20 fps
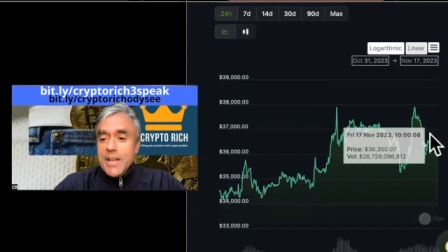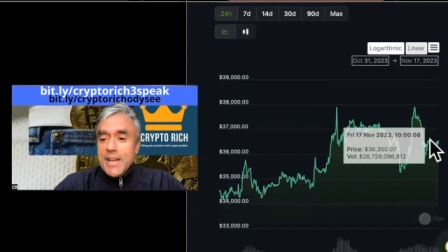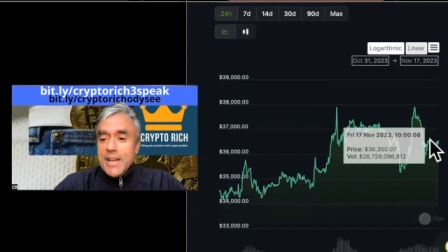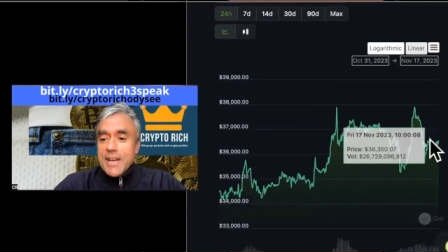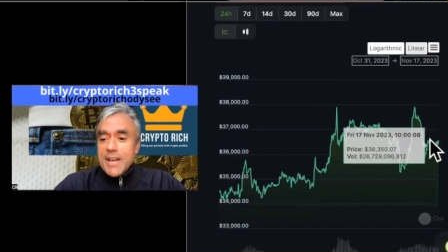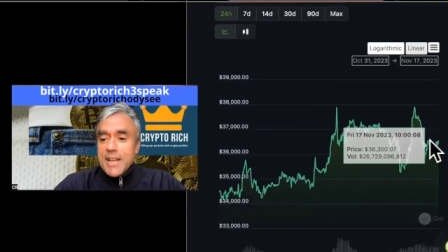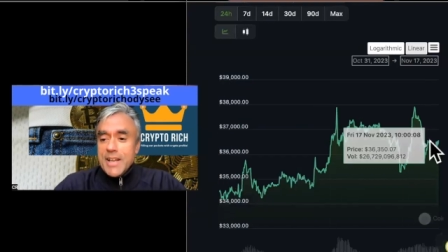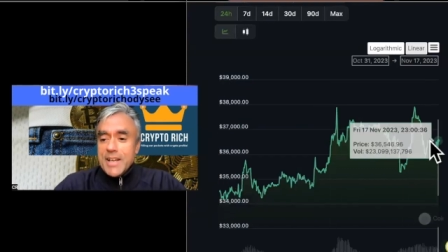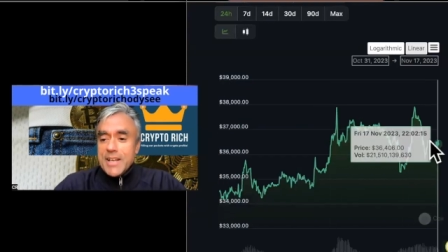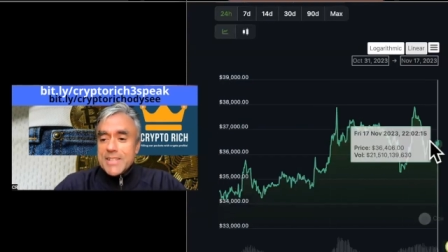
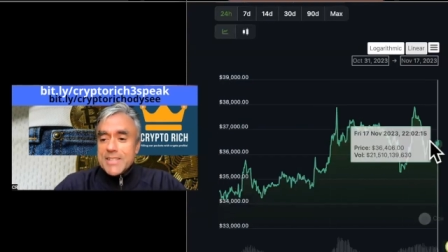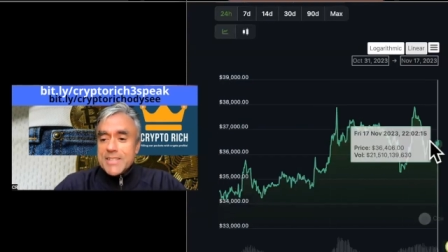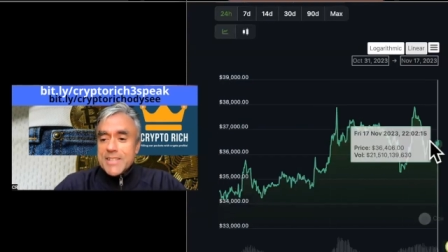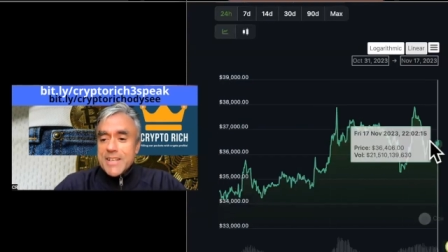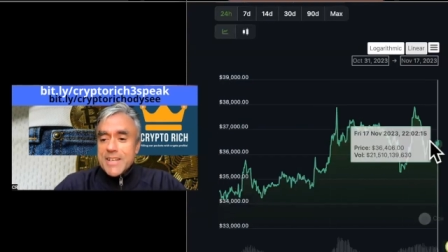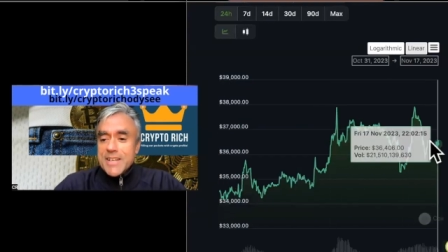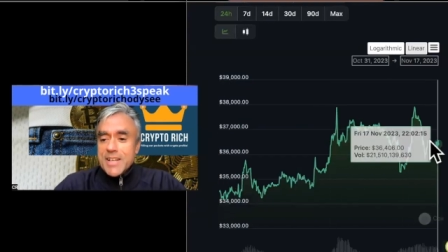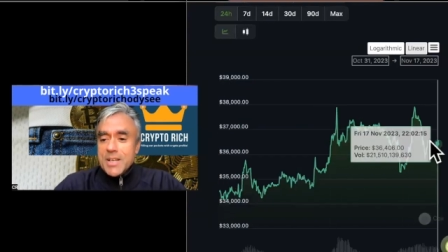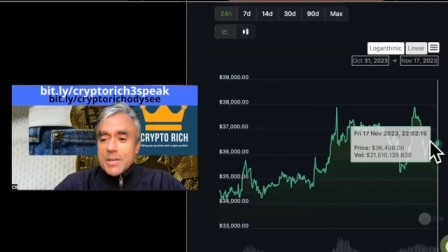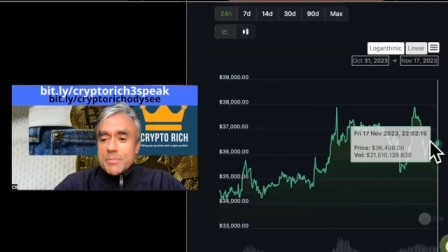and like I
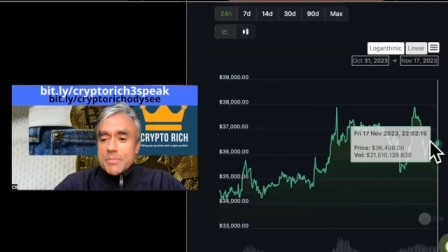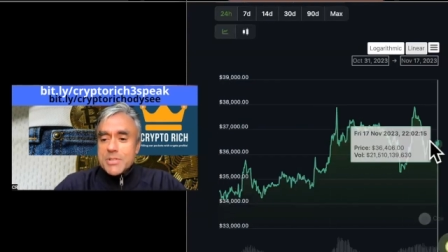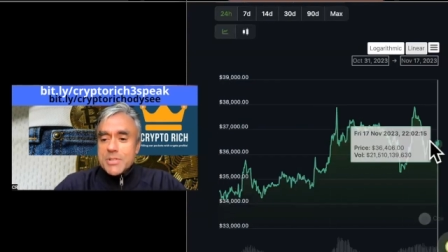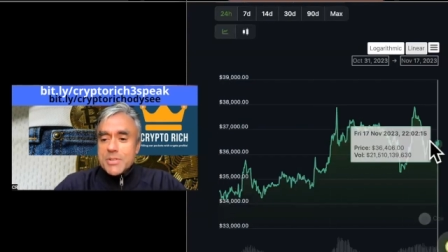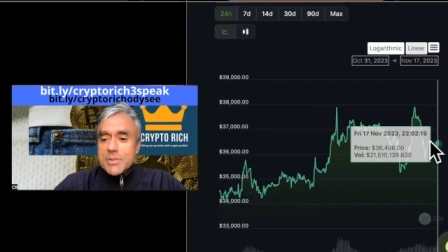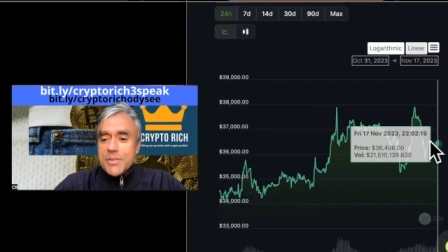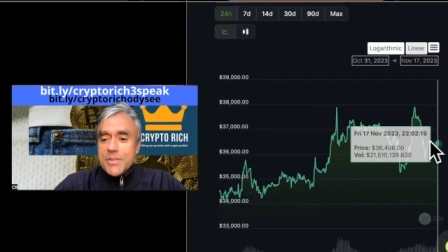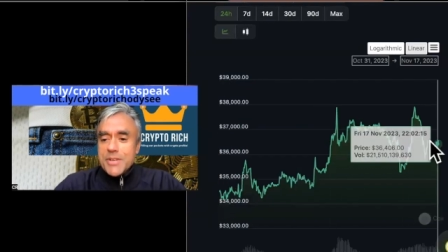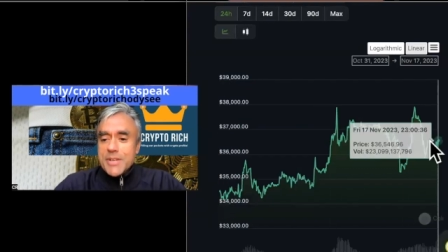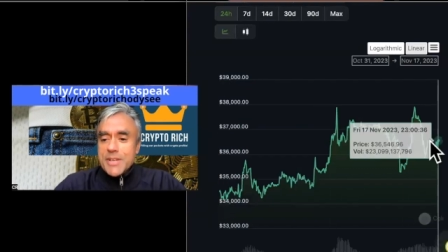said, up
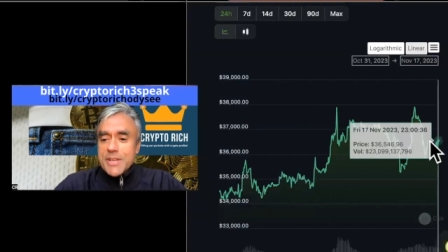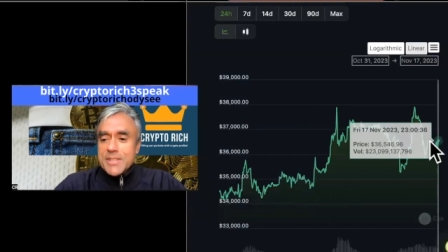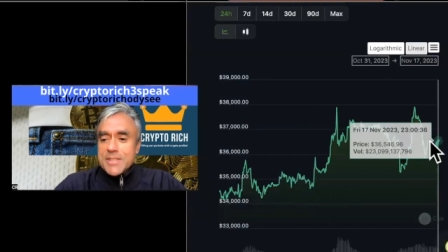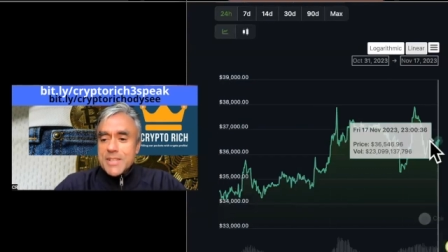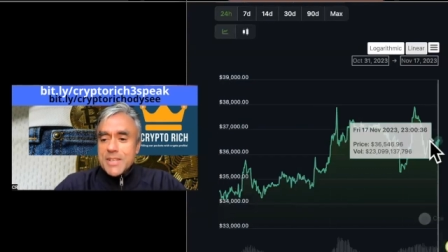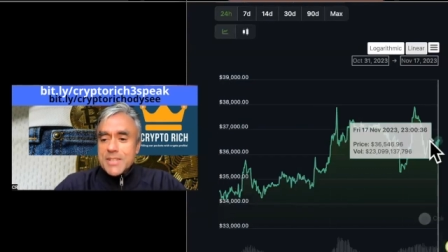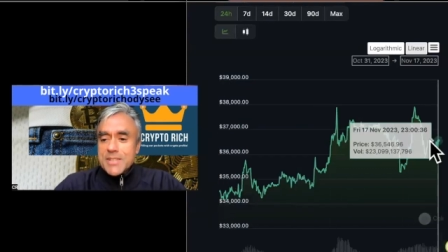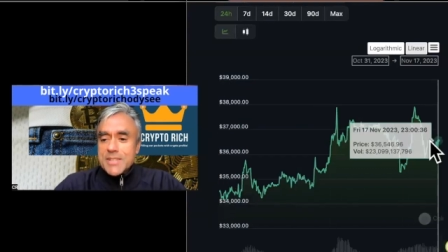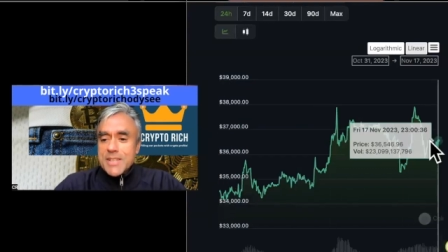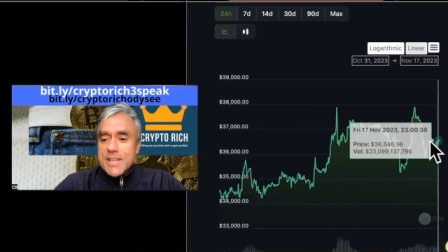to
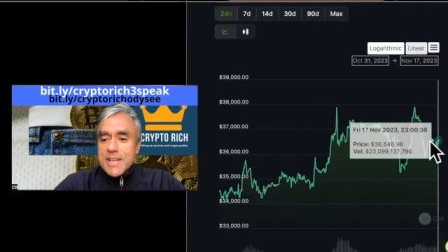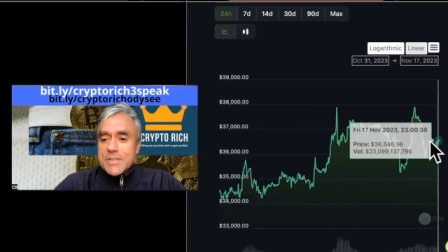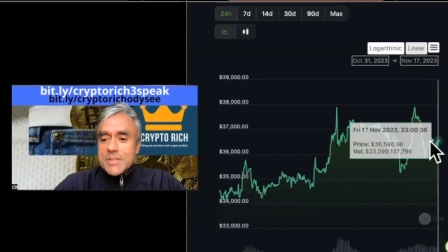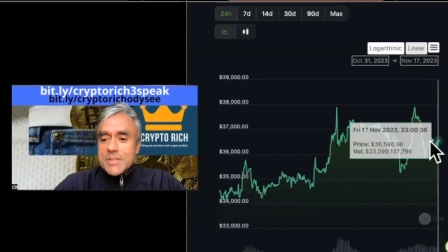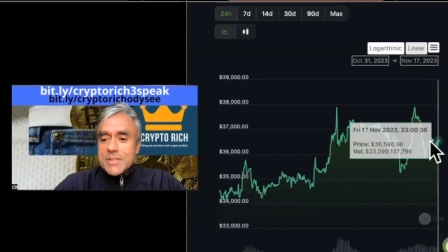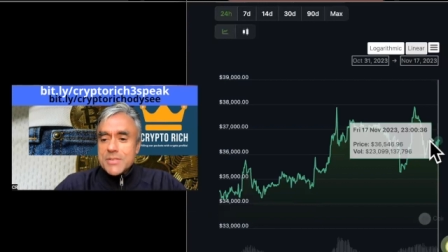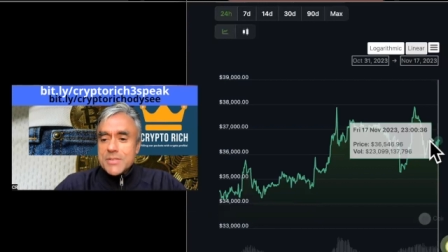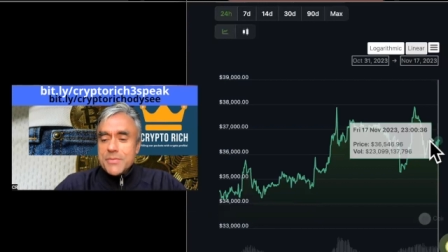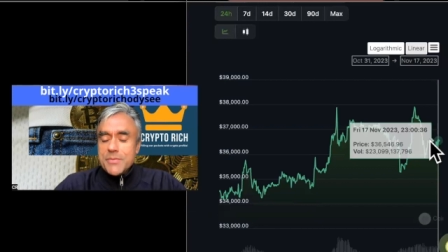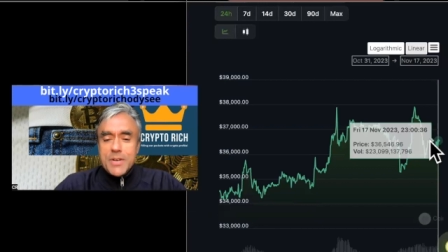
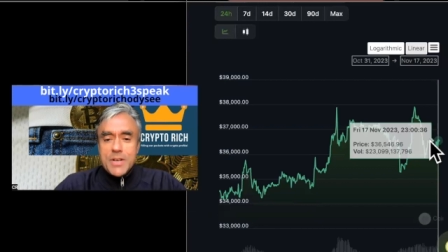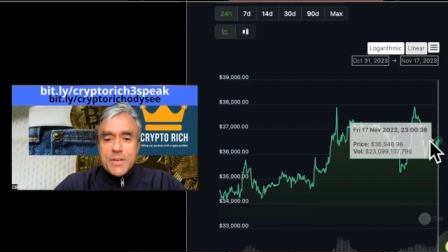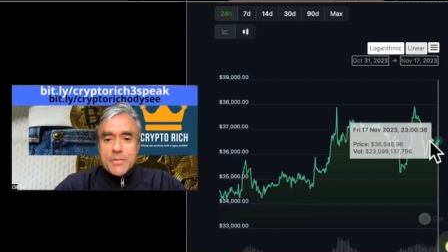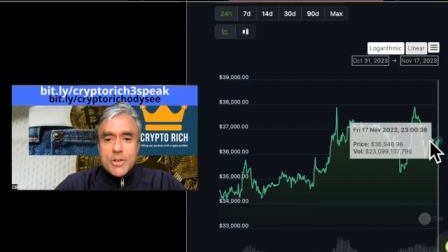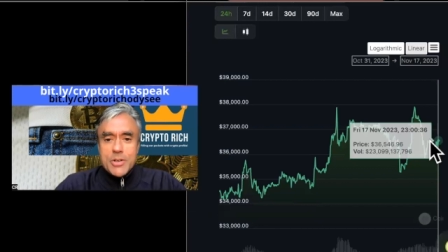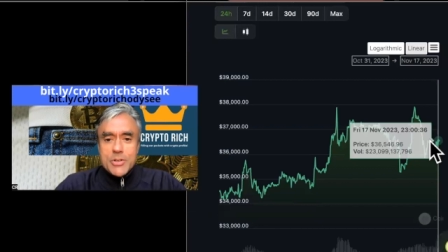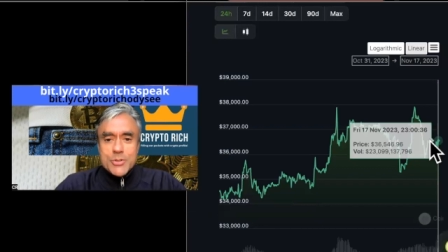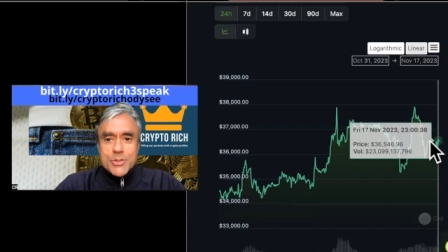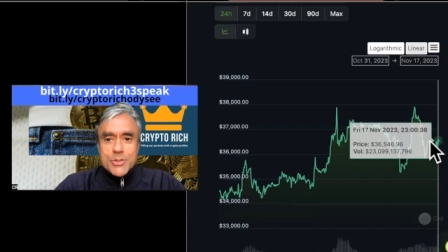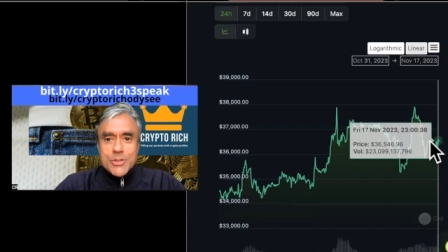
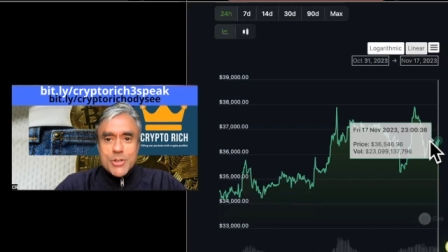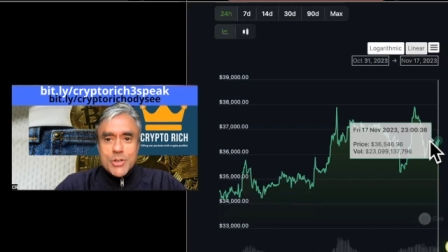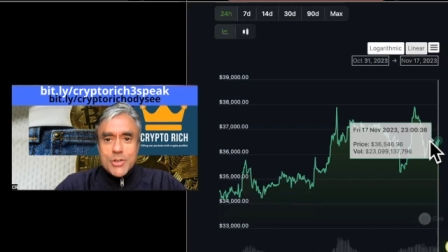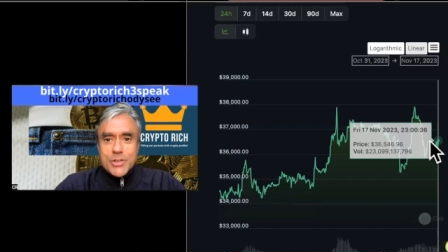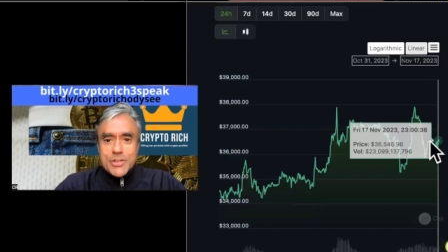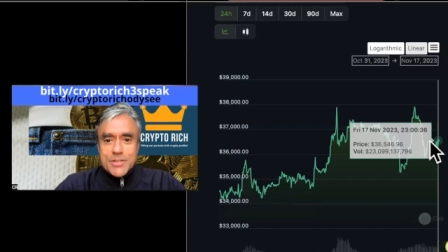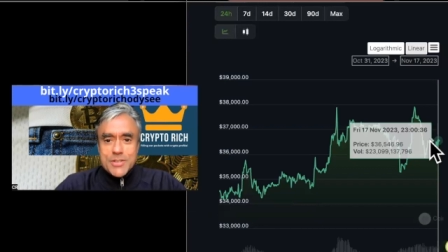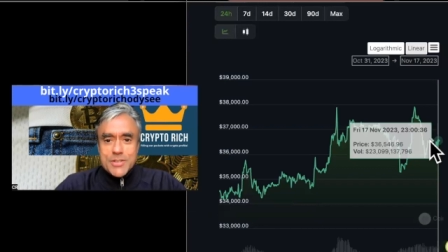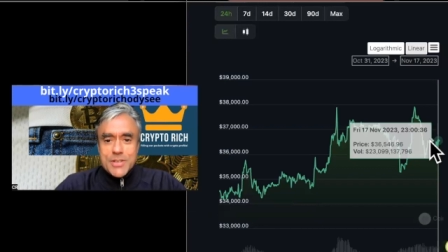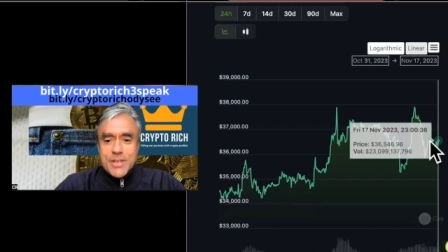
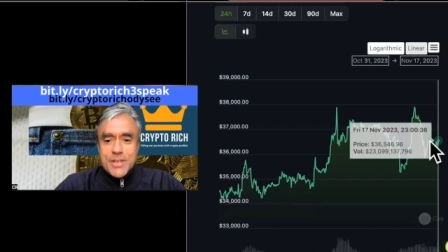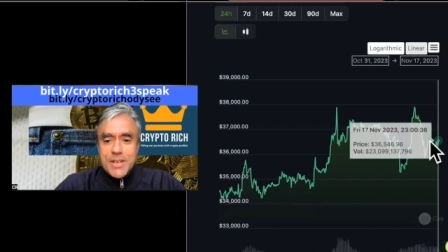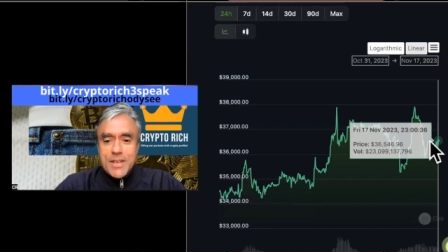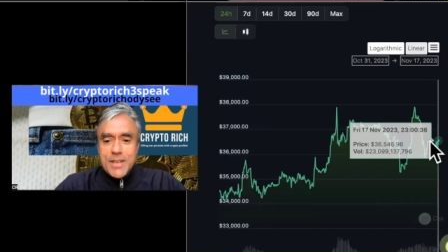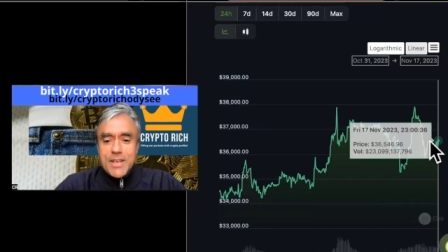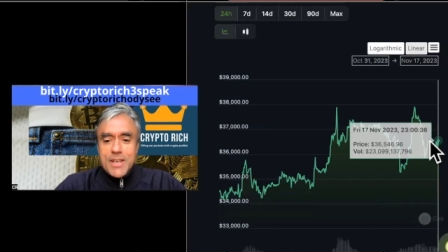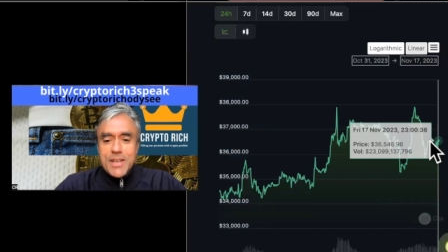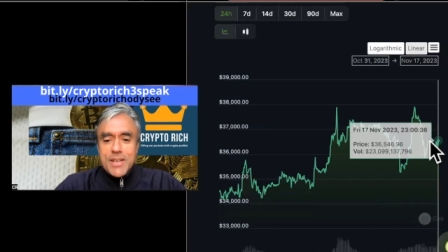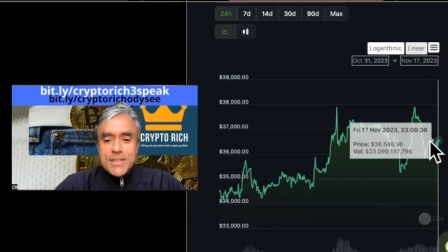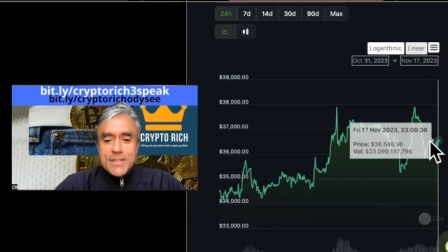
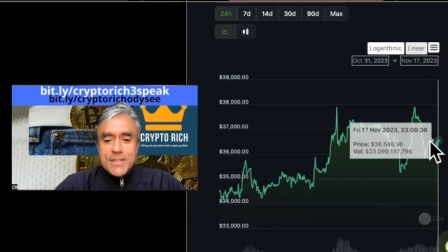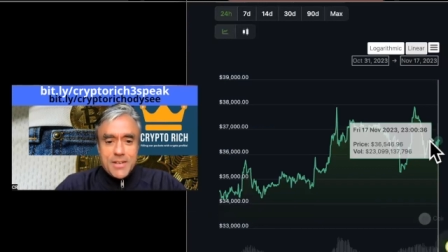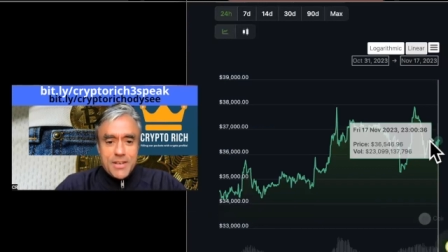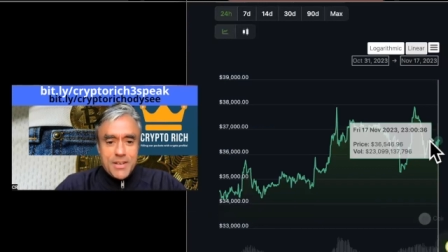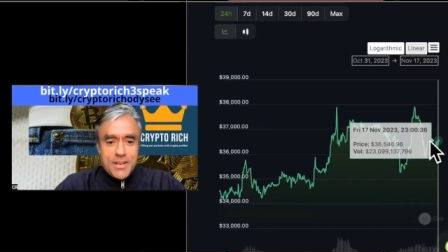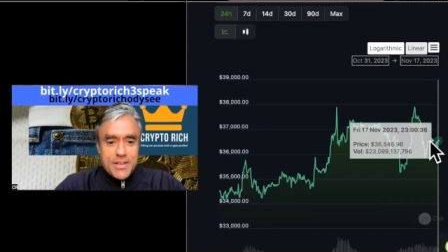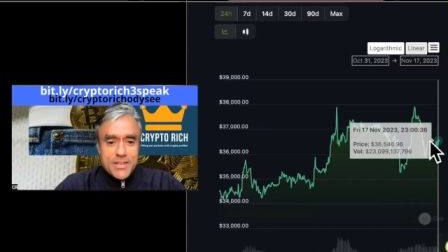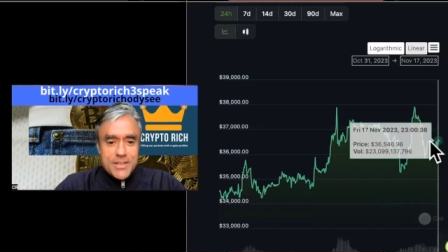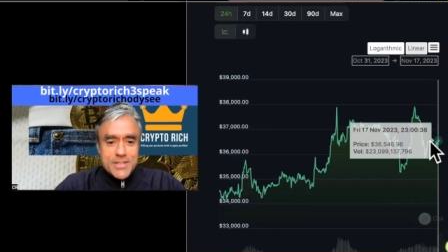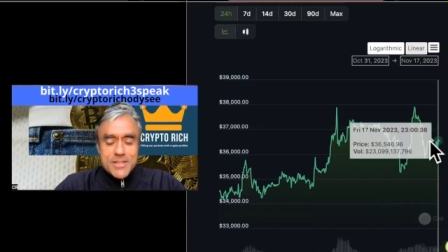
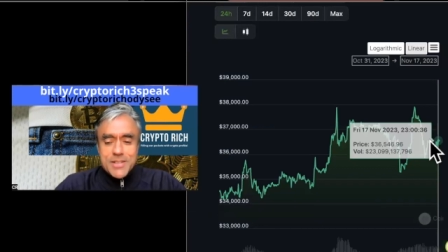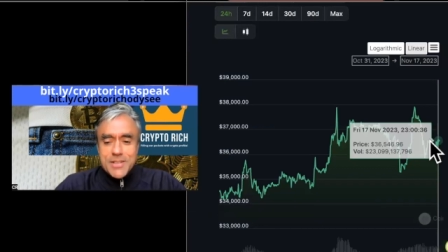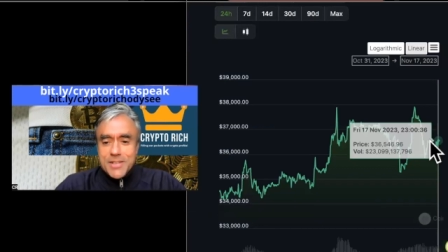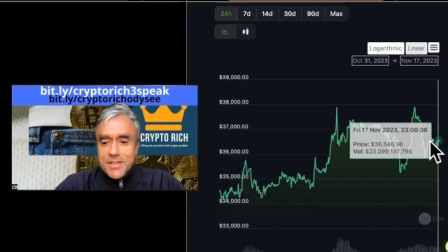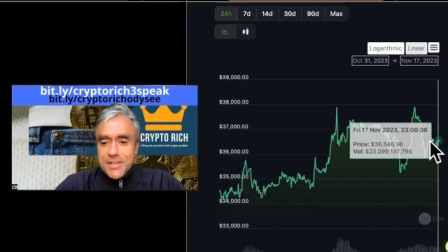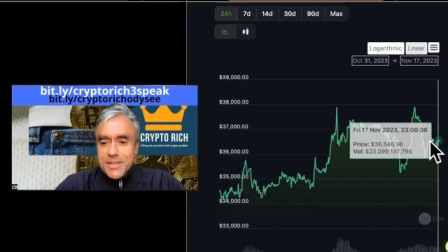$36,500